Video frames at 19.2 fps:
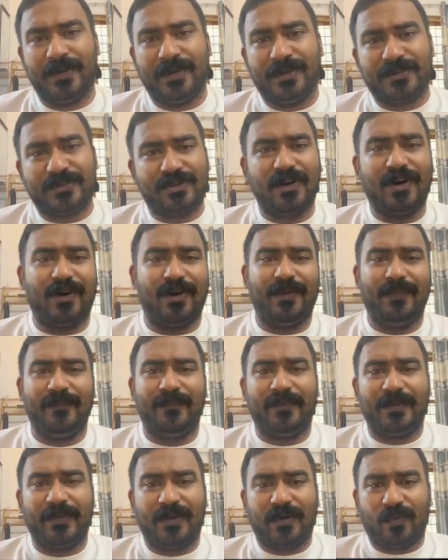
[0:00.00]

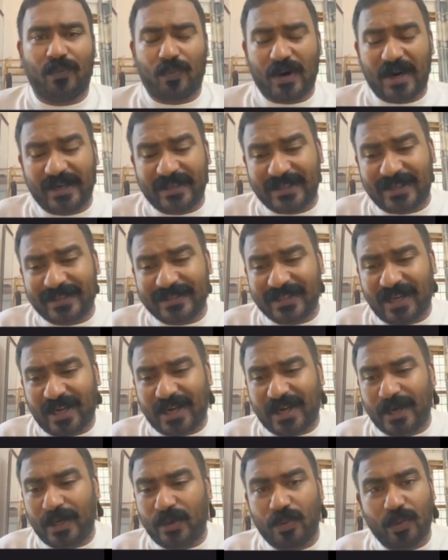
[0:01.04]
So, what are
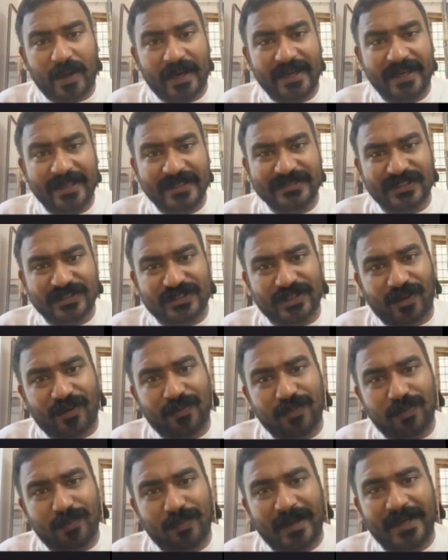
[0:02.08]
the advantages
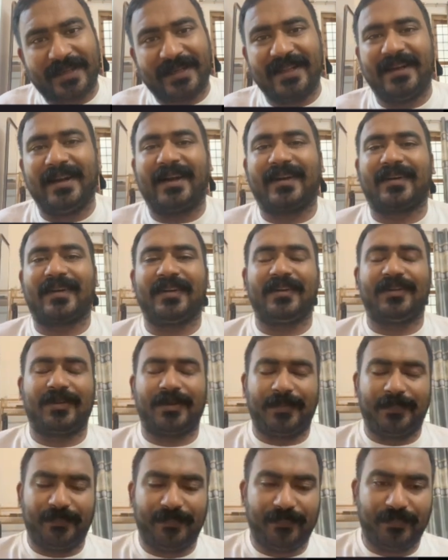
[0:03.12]
of
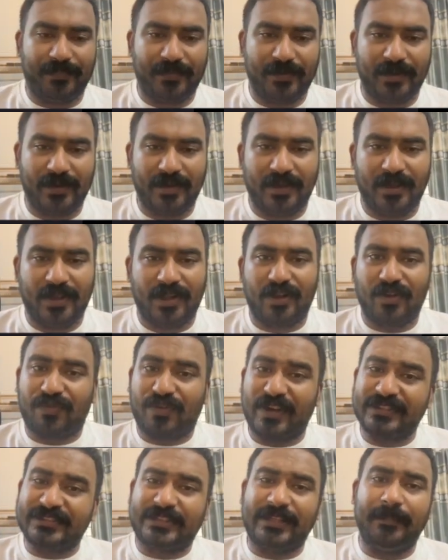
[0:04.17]
multilateralism? The
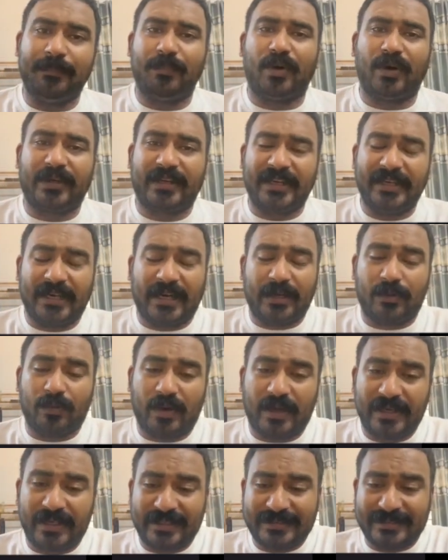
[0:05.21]
first important
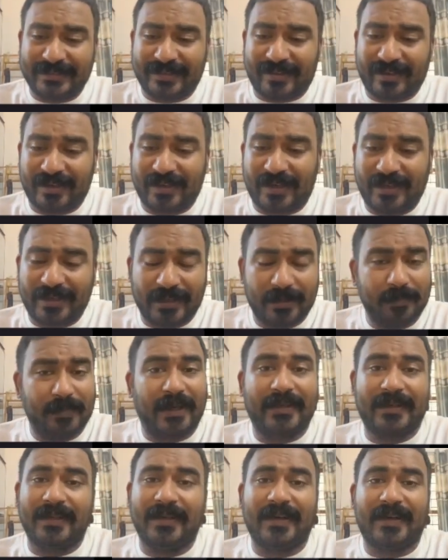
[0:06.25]
advantage regarding
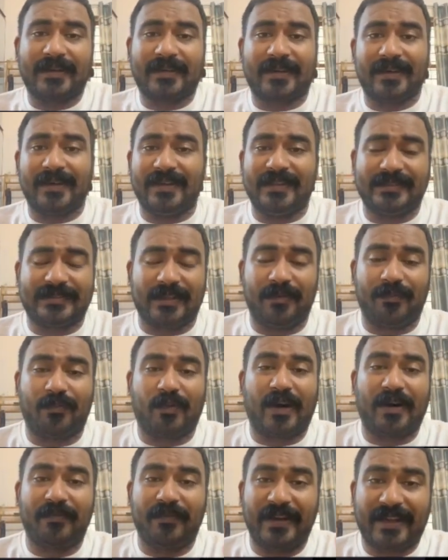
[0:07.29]
multilateralism,
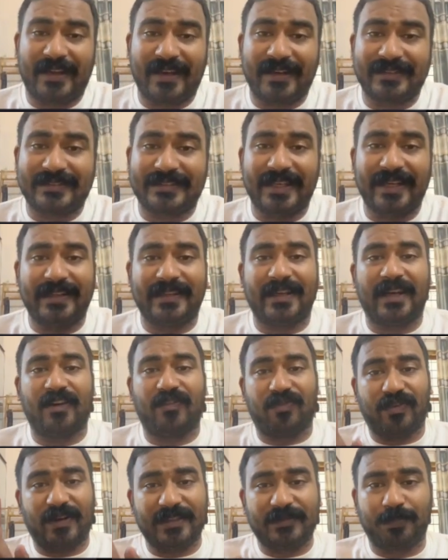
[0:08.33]
what we can say
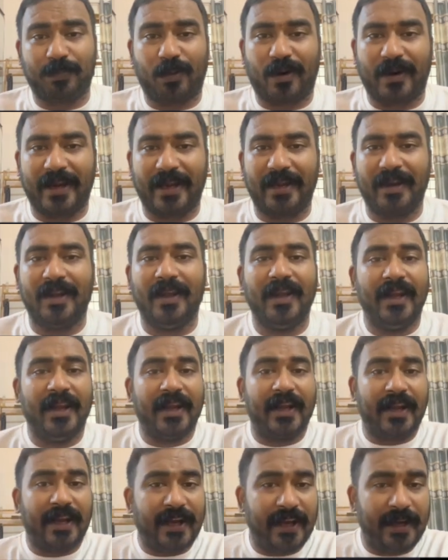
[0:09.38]
that first point,
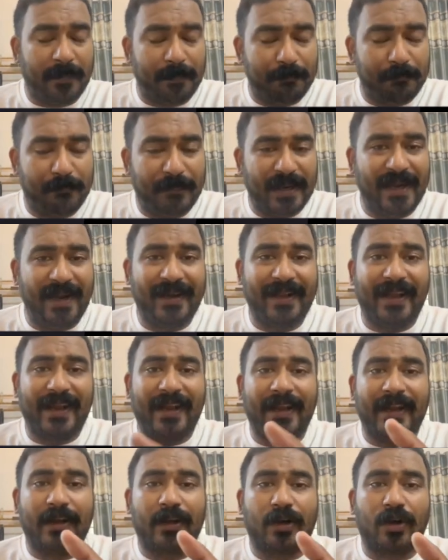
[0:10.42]
it built
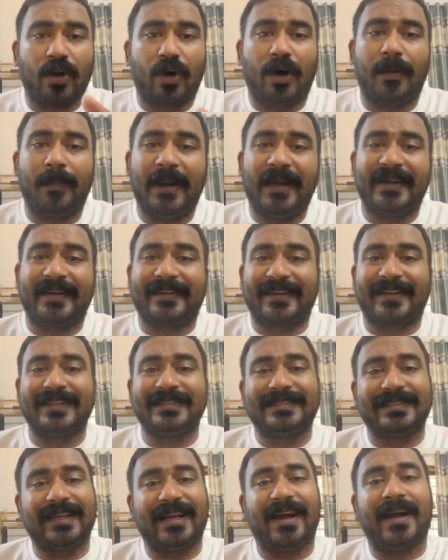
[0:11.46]
a global
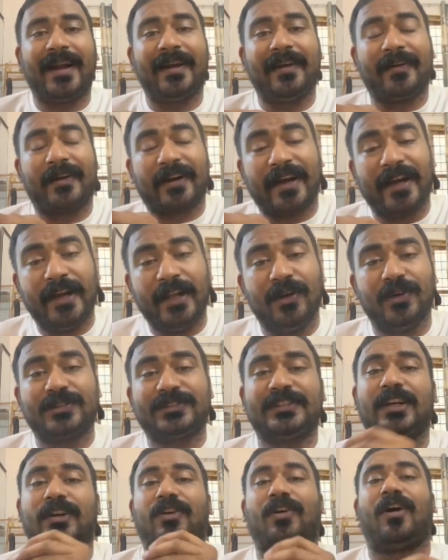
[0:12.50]
trust and
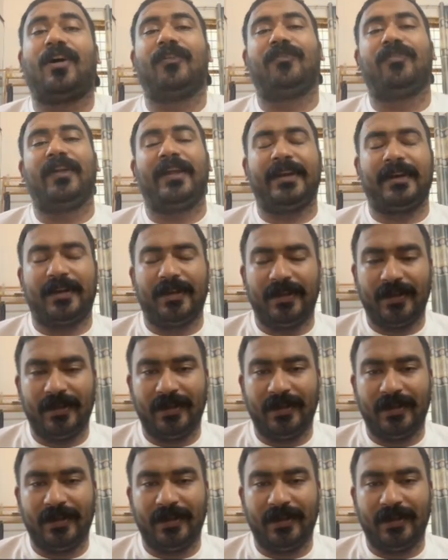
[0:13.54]
reduced the conflict,